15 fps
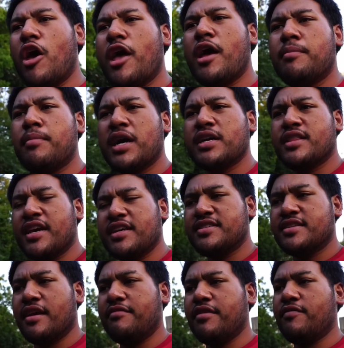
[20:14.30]
in my
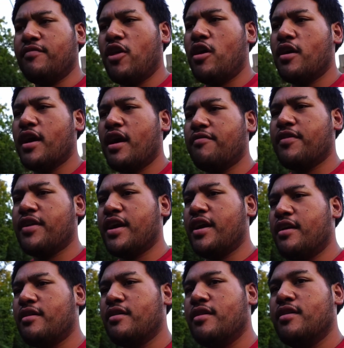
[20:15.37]
Thanksgiving vlog. I forget,